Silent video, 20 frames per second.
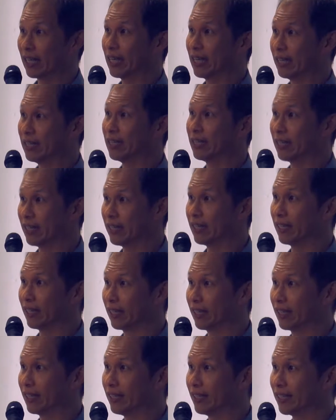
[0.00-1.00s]
in
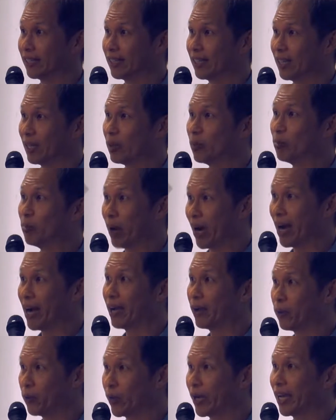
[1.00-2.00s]
here
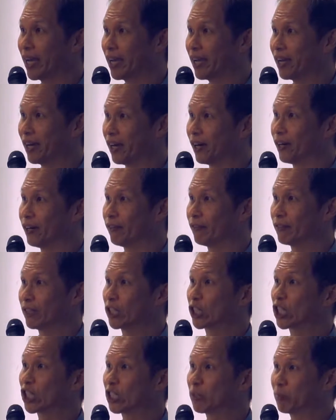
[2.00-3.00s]
by way of
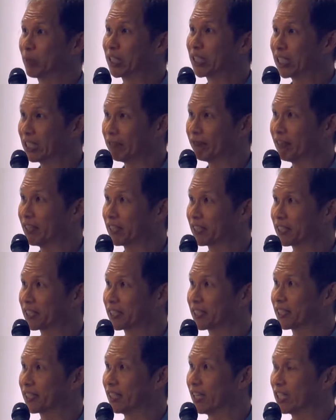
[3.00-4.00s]
the
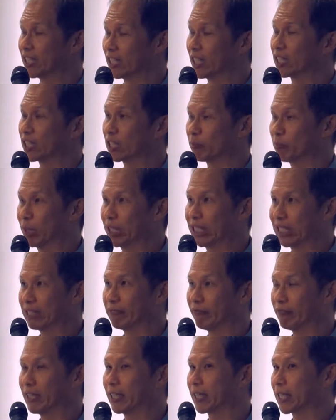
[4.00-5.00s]
specifics, the
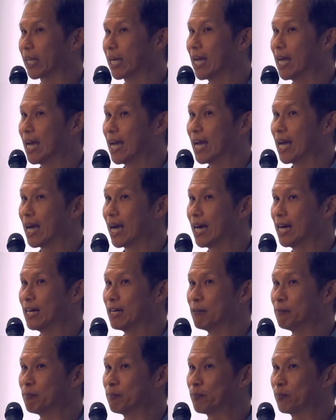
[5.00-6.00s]
specific
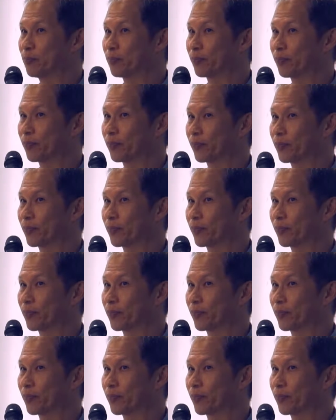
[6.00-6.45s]
um,